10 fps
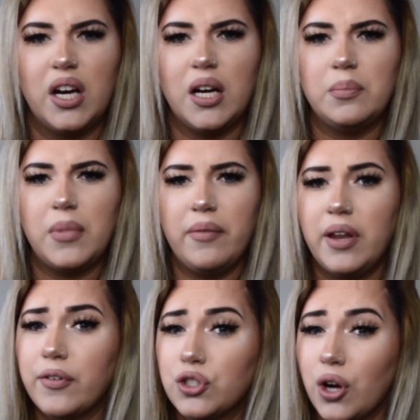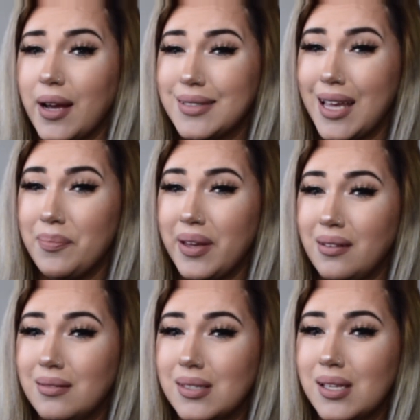I've never tried
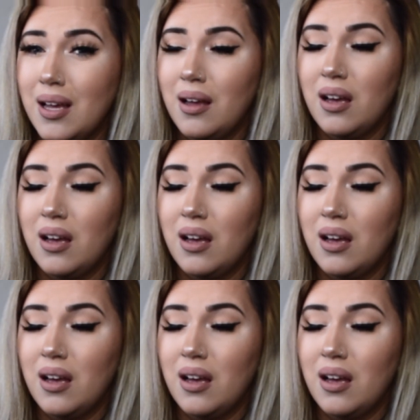tape-ins.